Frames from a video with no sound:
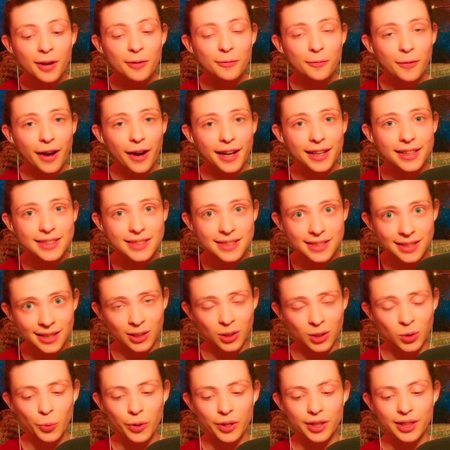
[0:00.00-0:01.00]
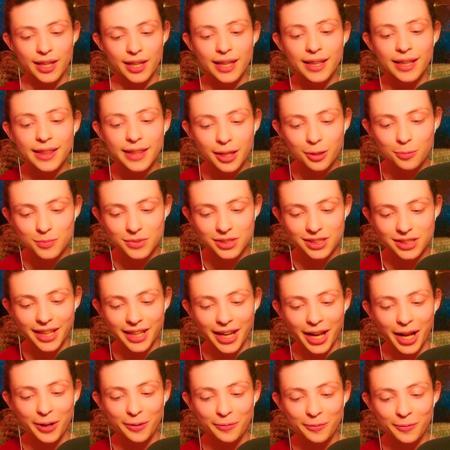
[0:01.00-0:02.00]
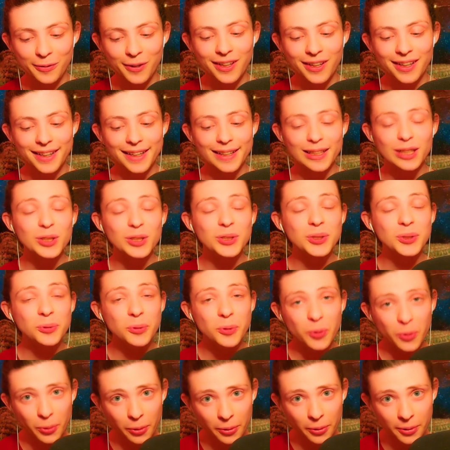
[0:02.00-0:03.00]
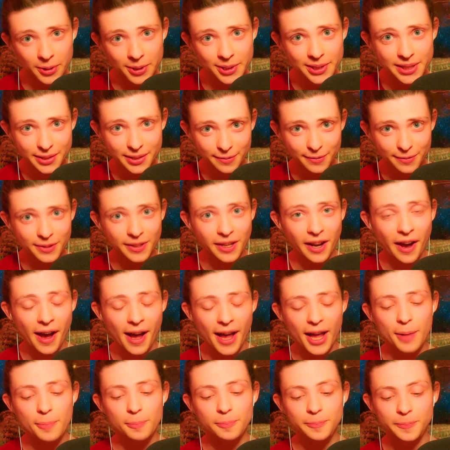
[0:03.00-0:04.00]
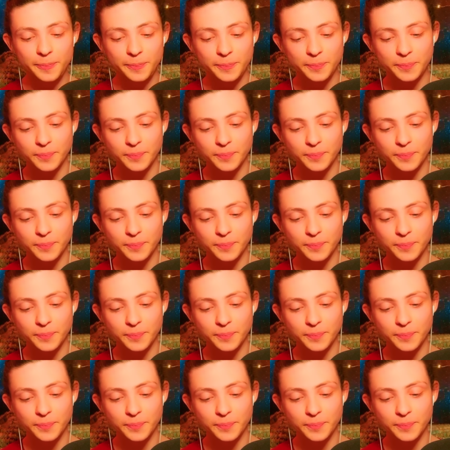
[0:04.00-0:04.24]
finds it within themselves in due course of time.